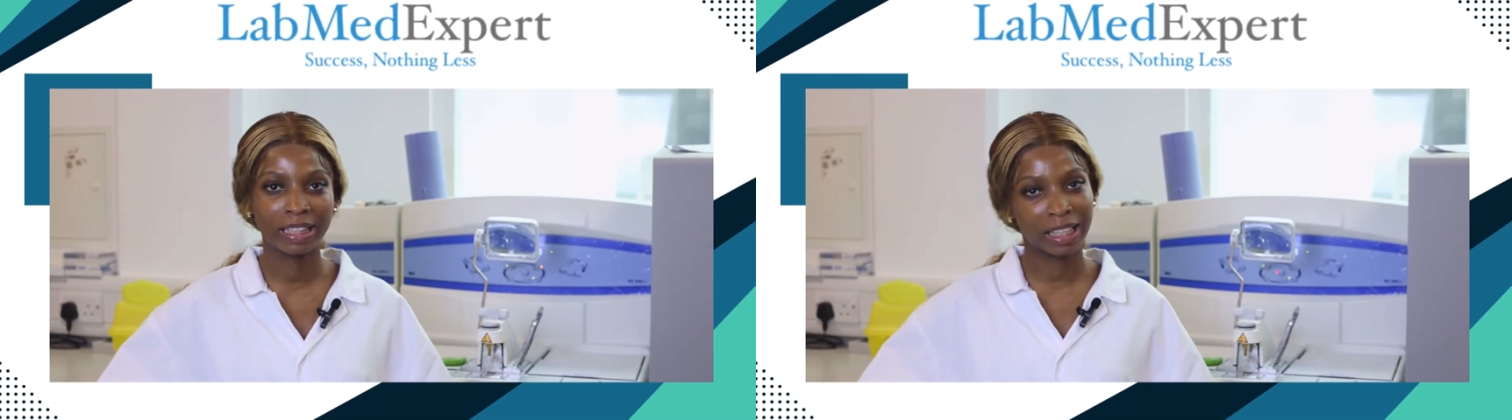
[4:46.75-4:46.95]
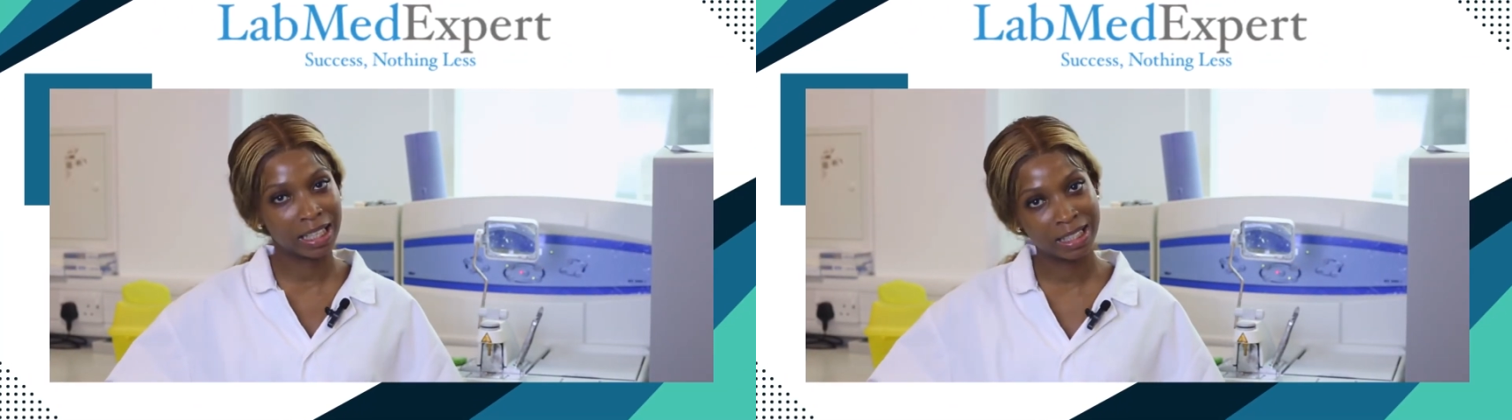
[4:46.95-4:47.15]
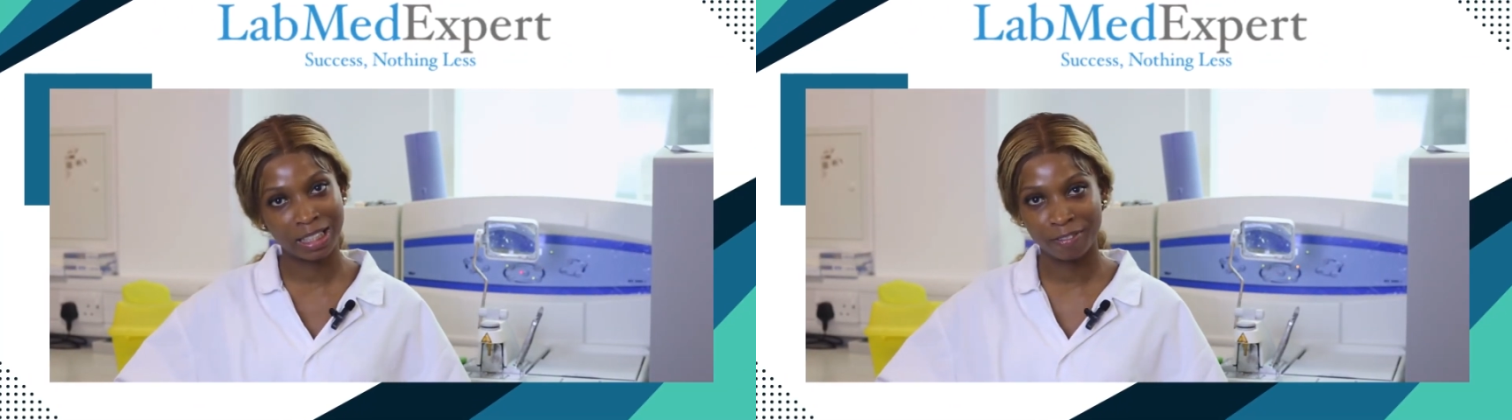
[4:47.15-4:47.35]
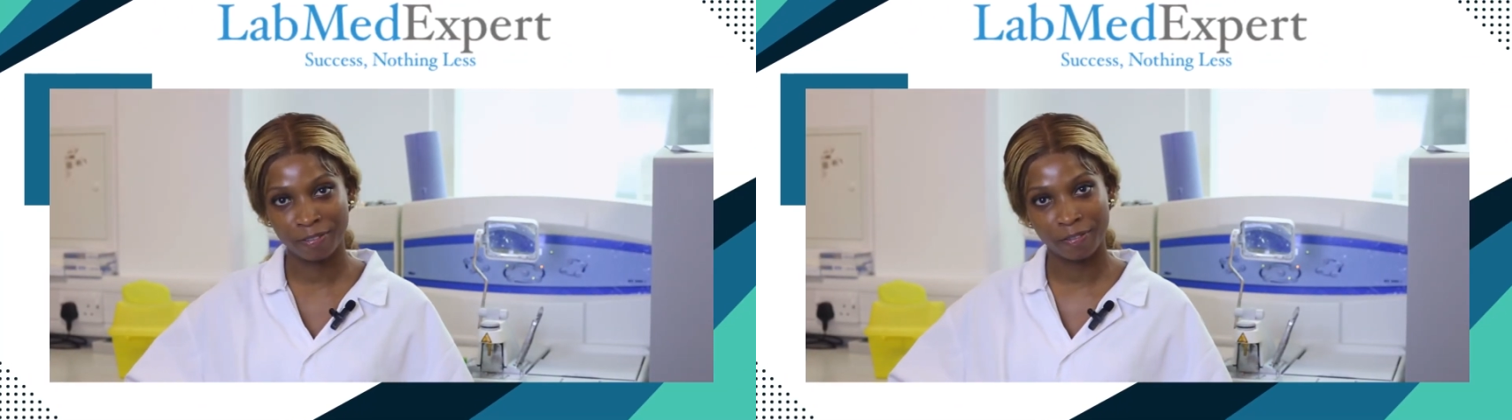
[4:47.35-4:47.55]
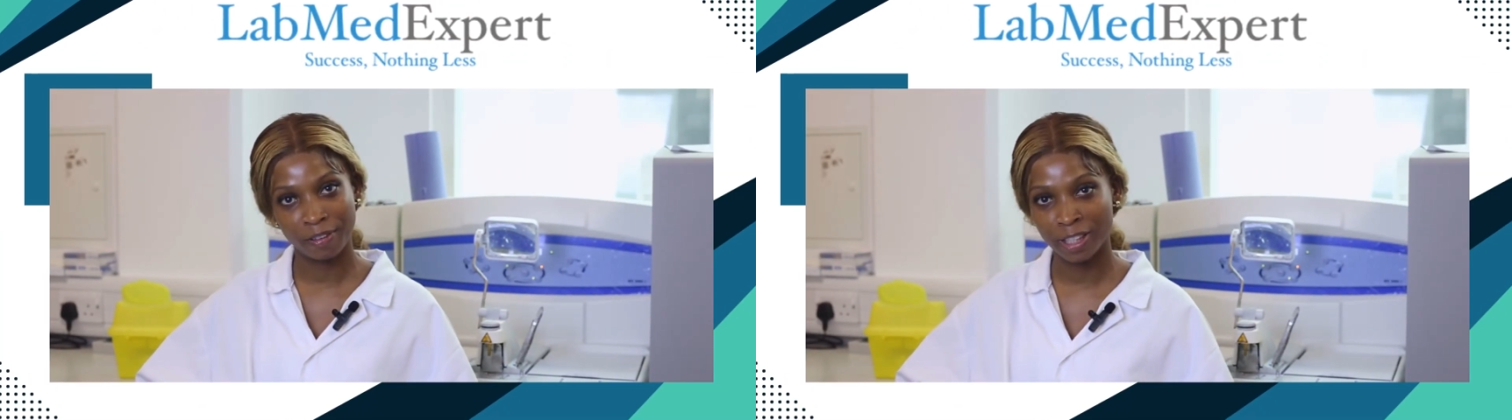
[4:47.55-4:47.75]

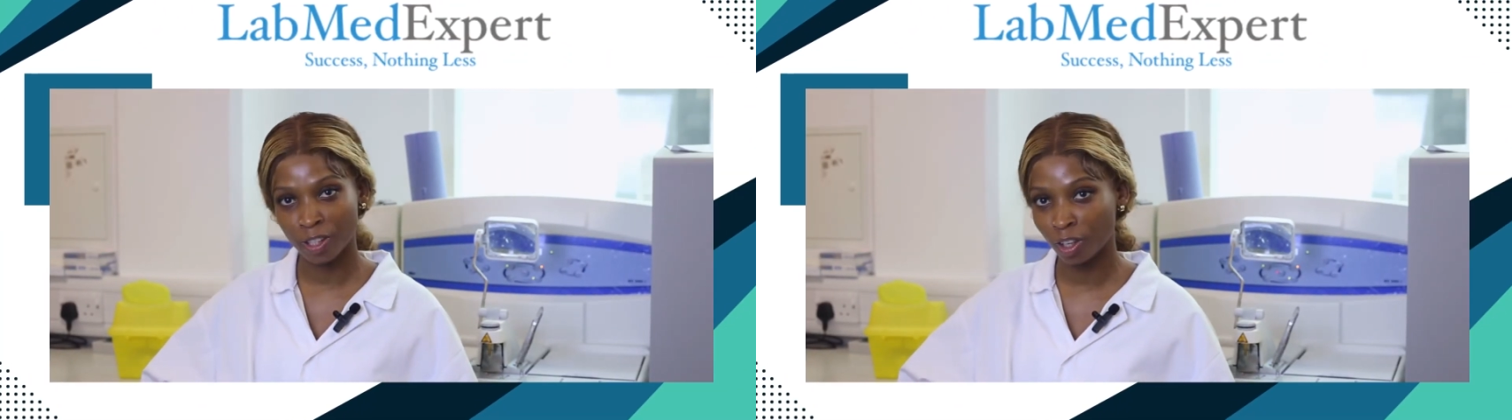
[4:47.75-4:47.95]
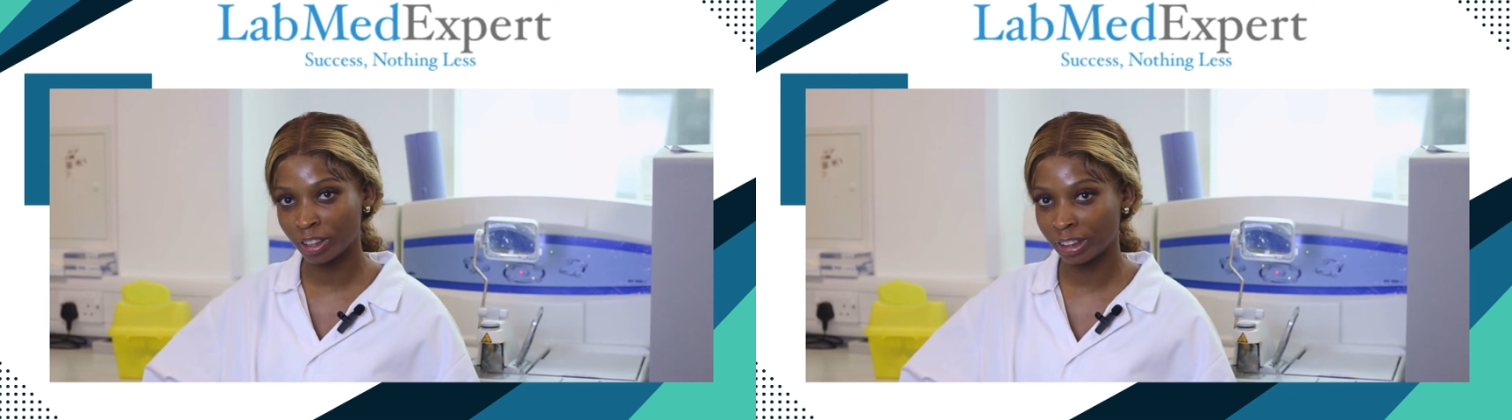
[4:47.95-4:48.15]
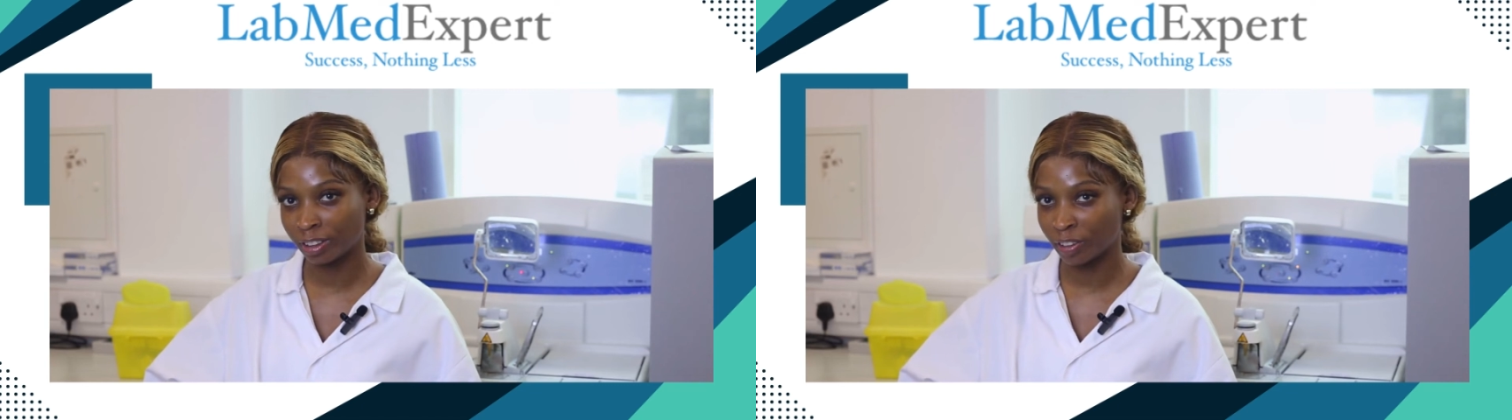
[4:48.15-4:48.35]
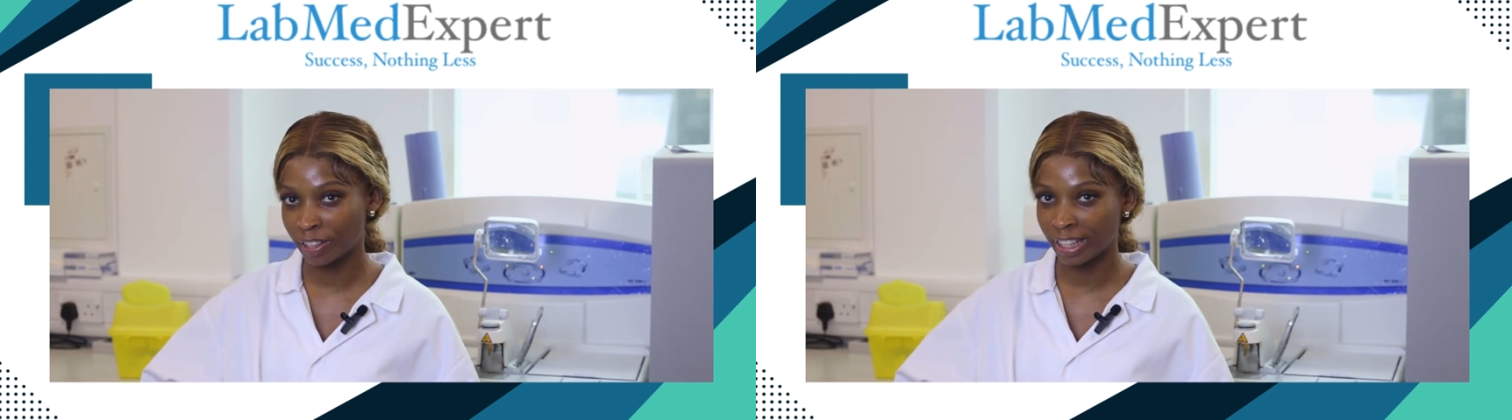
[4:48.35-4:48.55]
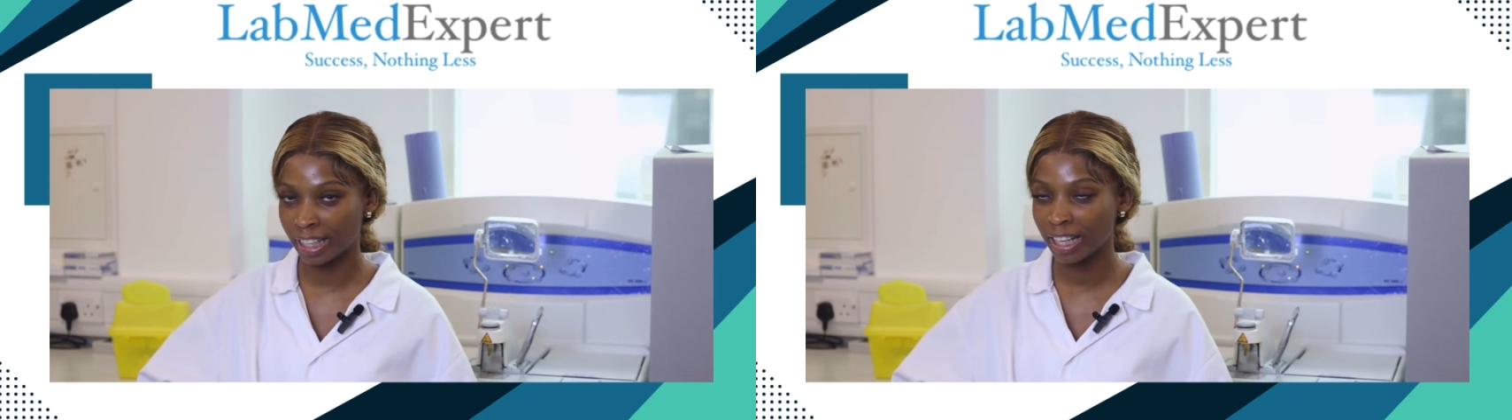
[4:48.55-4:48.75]
intensive histology
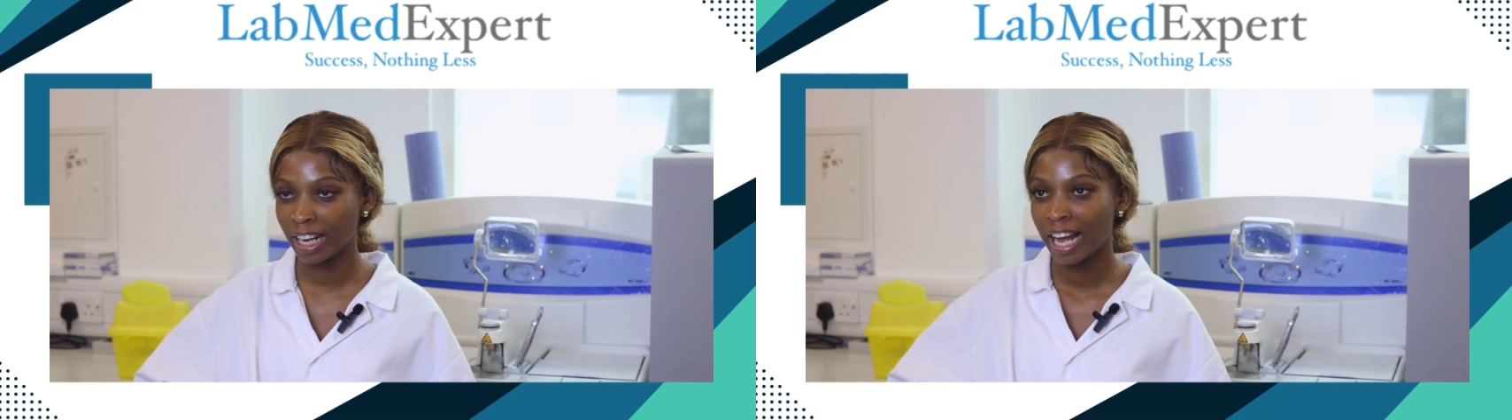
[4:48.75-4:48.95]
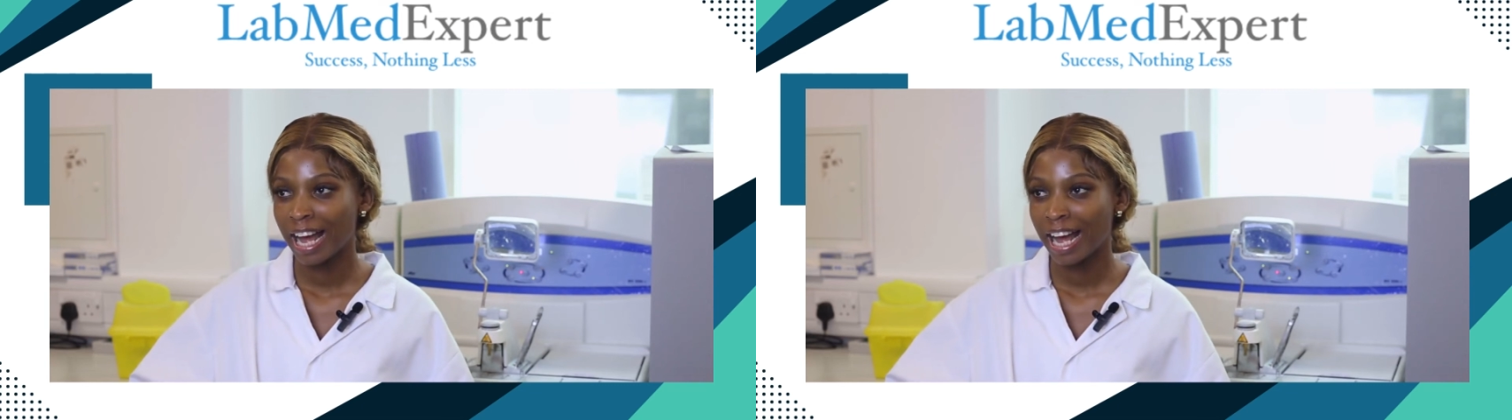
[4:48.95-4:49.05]
training,